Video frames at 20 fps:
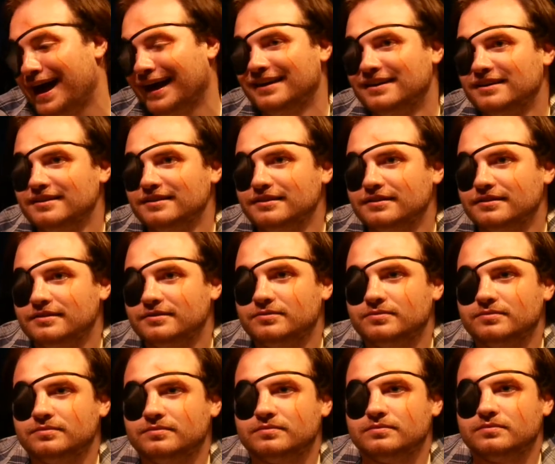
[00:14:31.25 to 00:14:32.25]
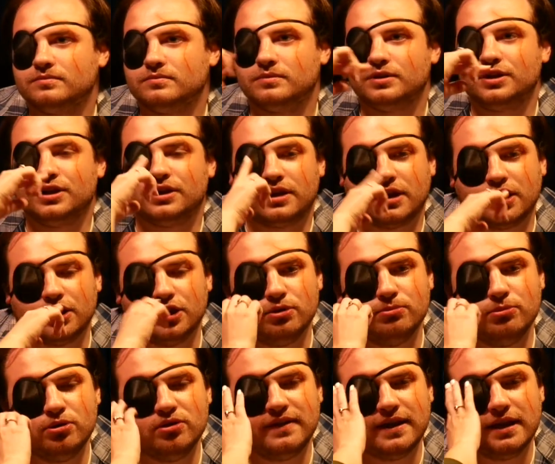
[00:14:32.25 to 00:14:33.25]
Okay. Over. Can you
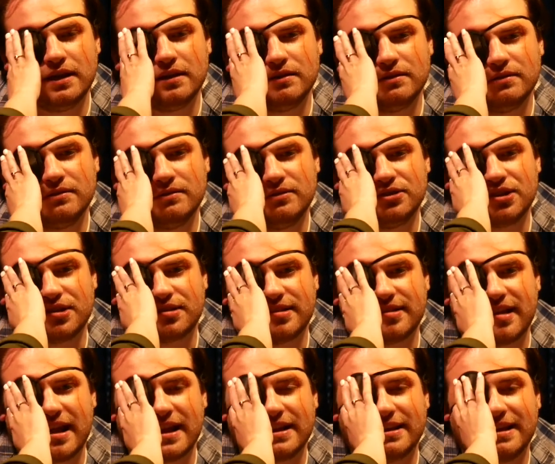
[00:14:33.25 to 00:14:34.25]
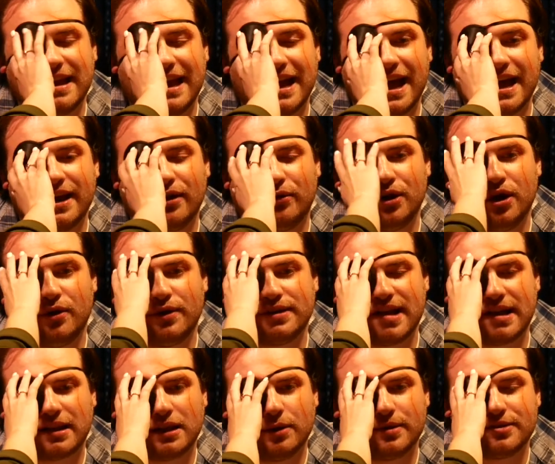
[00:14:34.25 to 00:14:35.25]
move it? Just because I can't, I don't know
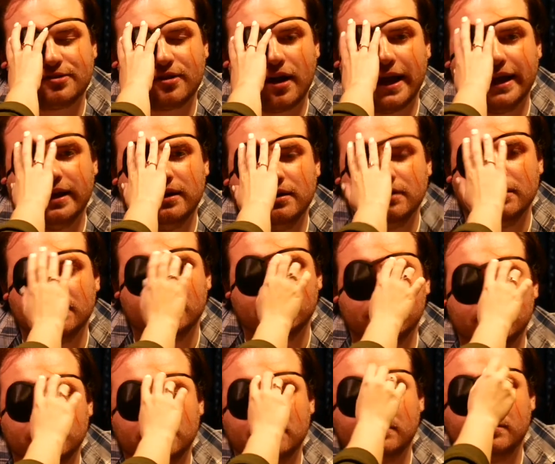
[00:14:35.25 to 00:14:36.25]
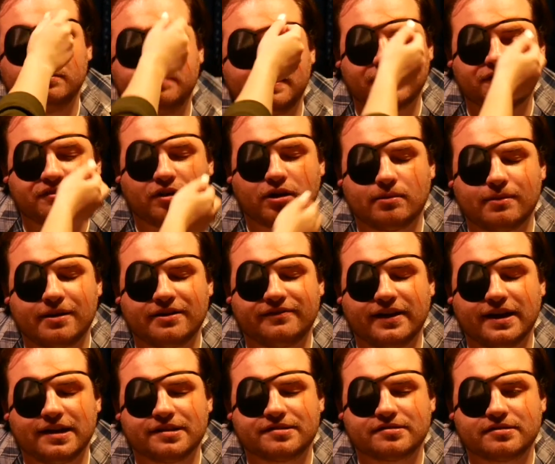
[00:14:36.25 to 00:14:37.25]
exactly what's right based on my
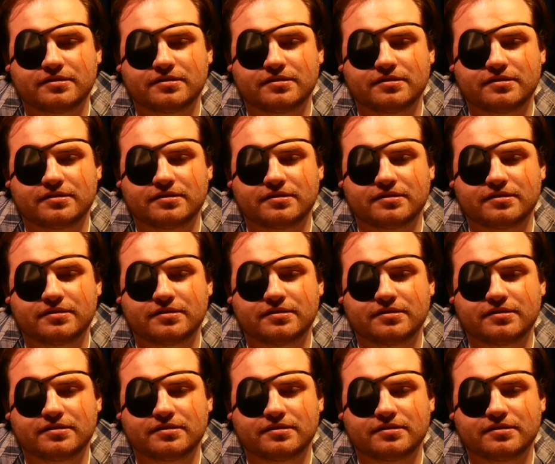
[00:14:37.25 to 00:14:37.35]
face.